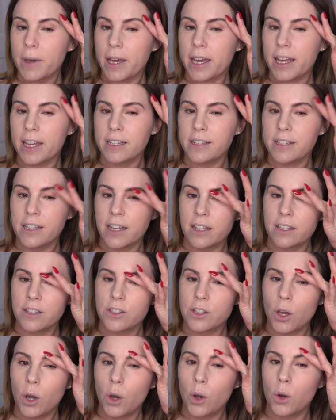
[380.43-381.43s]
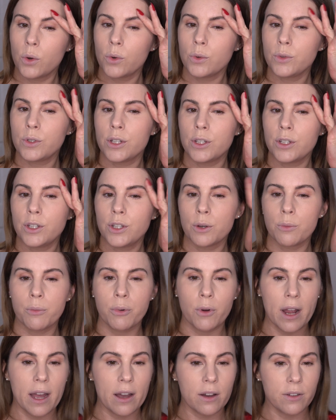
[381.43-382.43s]
but it does hold your
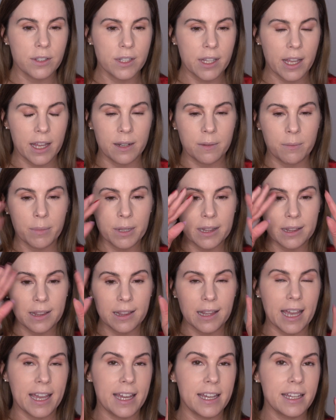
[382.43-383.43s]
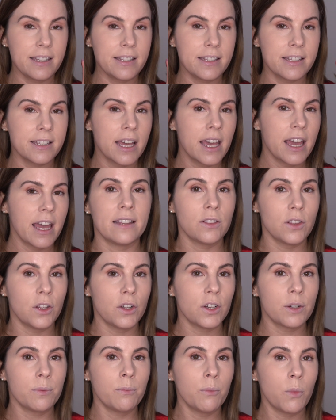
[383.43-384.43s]
brows in place and
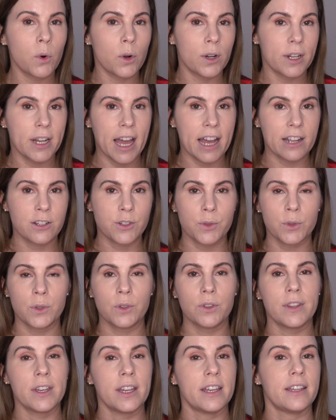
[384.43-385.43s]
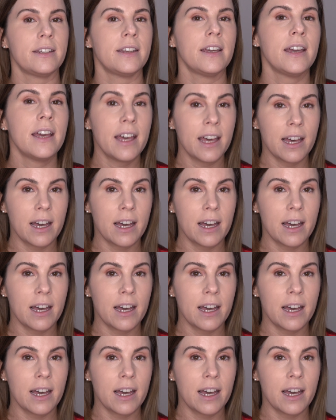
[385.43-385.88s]
look more natural than